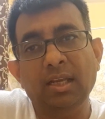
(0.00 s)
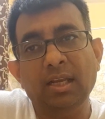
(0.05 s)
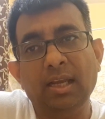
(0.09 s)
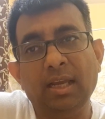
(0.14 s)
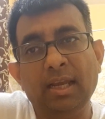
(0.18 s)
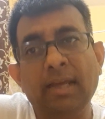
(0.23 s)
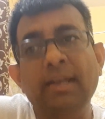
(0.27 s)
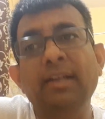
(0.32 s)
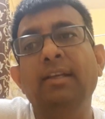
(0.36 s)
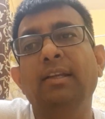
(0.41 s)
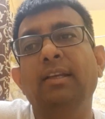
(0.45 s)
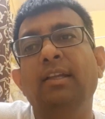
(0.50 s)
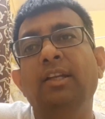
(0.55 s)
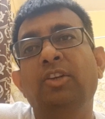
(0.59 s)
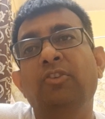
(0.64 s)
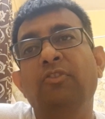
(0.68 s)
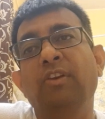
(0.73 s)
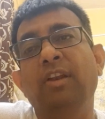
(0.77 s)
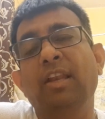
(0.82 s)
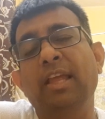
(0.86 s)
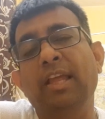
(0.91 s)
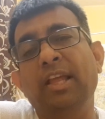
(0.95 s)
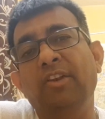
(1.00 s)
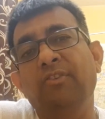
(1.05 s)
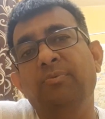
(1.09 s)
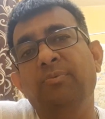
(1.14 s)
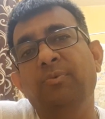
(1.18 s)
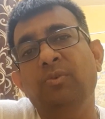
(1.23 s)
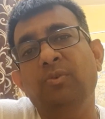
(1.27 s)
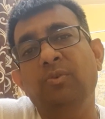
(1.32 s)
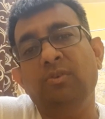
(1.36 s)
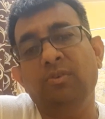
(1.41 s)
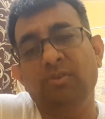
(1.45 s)
and it will
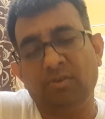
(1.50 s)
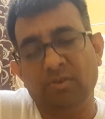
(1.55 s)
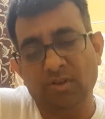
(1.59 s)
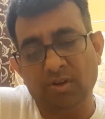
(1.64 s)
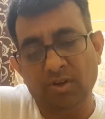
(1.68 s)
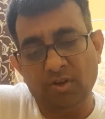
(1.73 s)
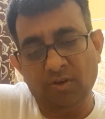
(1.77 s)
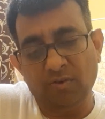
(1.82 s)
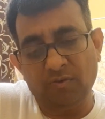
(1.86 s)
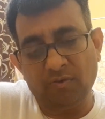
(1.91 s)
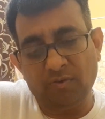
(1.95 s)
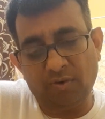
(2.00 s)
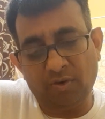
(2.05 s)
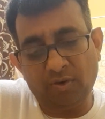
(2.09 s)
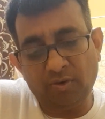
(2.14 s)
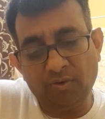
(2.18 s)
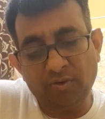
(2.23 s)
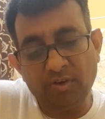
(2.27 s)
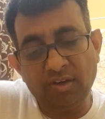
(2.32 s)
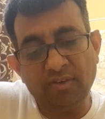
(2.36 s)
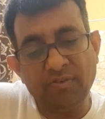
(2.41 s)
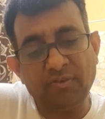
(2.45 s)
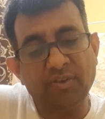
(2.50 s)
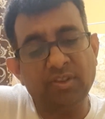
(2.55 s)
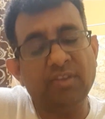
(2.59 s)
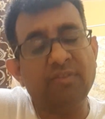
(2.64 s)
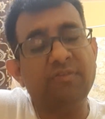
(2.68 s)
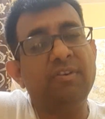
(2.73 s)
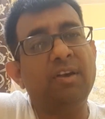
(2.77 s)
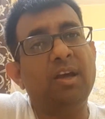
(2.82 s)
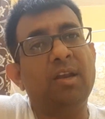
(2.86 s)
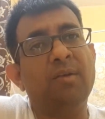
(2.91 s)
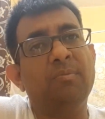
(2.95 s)
helpful not only for the
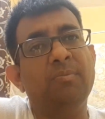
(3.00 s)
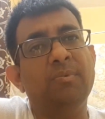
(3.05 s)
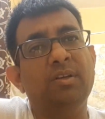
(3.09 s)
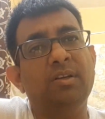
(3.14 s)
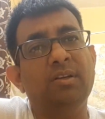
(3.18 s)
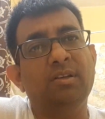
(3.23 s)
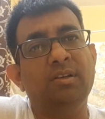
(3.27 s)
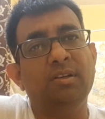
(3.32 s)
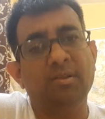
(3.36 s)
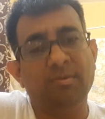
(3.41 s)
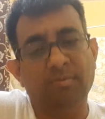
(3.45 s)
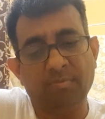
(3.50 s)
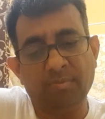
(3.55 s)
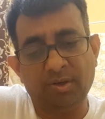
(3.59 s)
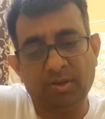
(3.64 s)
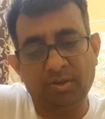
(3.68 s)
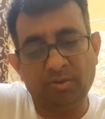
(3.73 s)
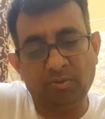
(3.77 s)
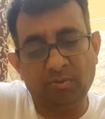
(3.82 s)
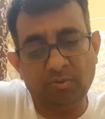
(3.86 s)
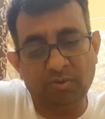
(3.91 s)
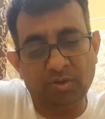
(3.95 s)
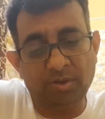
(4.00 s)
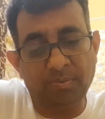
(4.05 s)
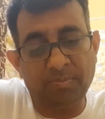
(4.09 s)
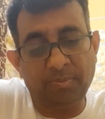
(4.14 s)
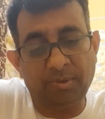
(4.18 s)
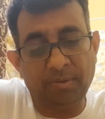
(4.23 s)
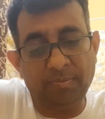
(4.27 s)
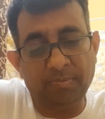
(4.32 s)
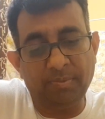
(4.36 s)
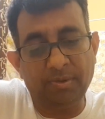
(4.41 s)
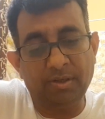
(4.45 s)
farmer but to the
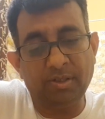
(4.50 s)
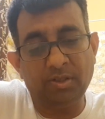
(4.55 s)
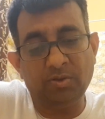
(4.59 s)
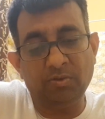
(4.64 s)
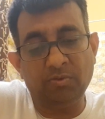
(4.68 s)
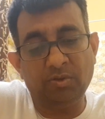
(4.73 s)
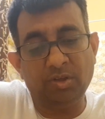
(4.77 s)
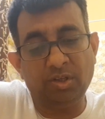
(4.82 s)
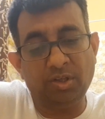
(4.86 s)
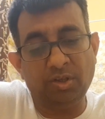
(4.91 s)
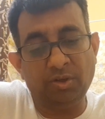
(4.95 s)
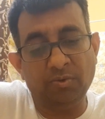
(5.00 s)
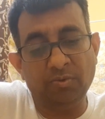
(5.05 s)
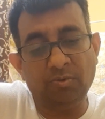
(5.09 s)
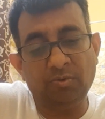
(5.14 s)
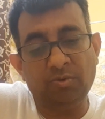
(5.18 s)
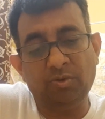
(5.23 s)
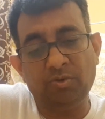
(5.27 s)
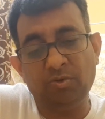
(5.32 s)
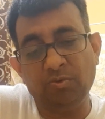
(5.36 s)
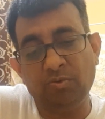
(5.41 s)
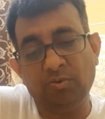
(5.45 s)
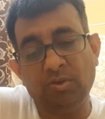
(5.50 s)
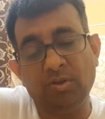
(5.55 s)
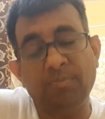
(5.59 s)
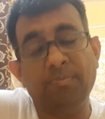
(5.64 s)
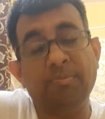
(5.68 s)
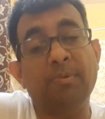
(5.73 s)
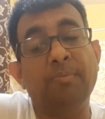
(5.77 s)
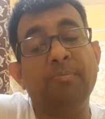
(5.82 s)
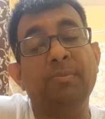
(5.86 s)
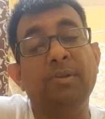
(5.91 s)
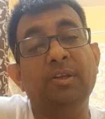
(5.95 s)
people, to the youth, to the
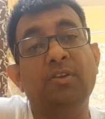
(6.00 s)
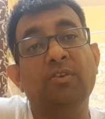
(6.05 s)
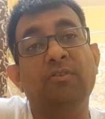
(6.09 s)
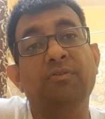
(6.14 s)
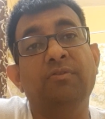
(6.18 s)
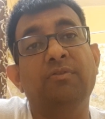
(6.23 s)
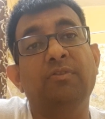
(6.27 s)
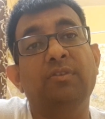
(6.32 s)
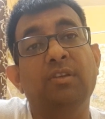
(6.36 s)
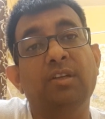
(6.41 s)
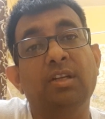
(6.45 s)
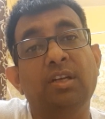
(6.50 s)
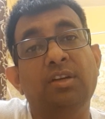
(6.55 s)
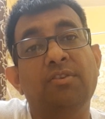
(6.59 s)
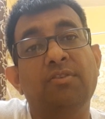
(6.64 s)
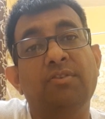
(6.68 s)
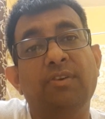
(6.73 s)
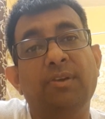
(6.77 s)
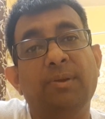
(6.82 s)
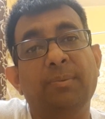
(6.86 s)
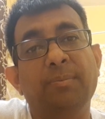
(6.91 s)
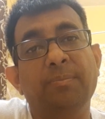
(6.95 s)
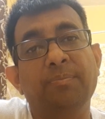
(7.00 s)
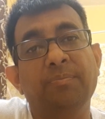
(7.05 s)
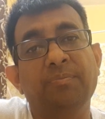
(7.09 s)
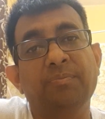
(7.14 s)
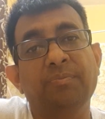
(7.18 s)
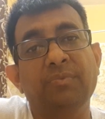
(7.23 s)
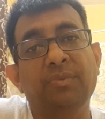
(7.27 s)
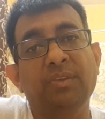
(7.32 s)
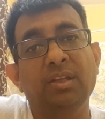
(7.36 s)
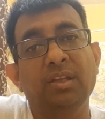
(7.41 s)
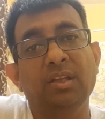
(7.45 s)
public of the country
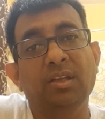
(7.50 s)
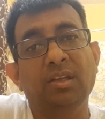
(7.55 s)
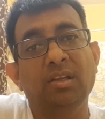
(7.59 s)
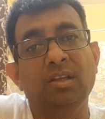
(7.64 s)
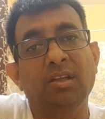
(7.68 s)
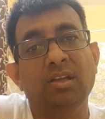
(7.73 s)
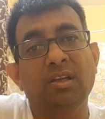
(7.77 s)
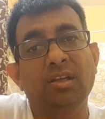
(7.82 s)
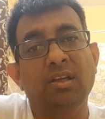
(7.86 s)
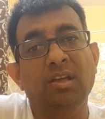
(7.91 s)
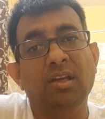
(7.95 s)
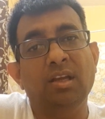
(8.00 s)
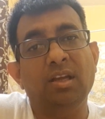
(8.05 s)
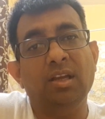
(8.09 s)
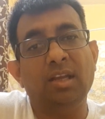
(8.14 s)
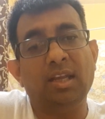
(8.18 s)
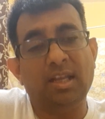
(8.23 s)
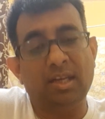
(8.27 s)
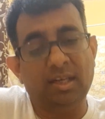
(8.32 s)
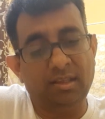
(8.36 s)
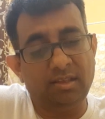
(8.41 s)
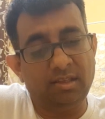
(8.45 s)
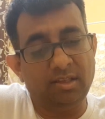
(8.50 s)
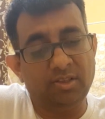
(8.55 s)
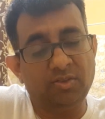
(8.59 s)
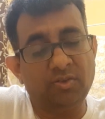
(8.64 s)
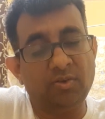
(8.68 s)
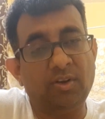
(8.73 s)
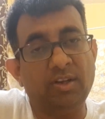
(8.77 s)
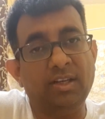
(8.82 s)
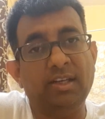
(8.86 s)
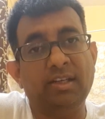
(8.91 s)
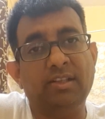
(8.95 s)
and the
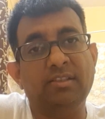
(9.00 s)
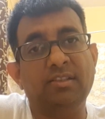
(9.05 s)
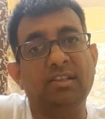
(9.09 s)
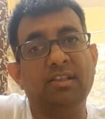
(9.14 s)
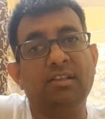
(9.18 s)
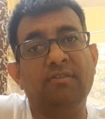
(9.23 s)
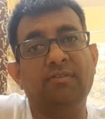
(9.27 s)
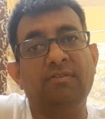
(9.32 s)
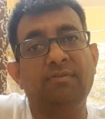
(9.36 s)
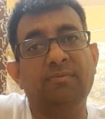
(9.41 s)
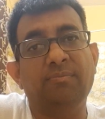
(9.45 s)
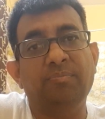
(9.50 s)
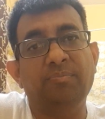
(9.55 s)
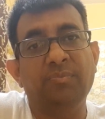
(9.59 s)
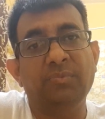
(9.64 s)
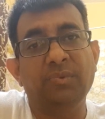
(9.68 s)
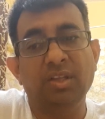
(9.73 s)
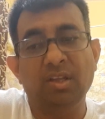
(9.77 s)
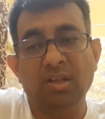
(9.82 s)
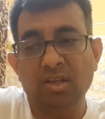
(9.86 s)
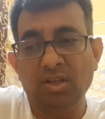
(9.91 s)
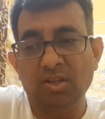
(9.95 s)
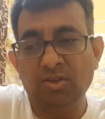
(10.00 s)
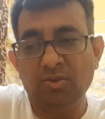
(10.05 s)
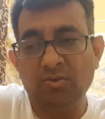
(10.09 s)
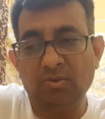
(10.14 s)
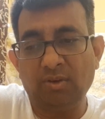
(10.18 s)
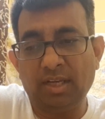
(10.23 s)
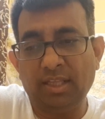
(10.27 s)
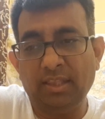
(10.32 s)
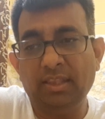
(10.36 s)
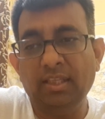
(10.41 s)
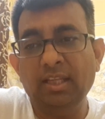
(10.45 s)
soil itself. So
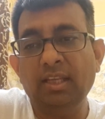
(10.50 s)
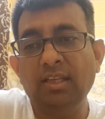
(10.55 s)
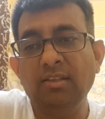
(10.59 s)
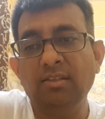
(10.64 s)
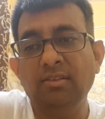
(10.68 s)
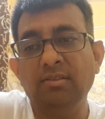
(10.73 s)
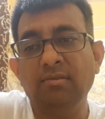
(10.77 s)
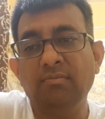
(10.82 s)
I think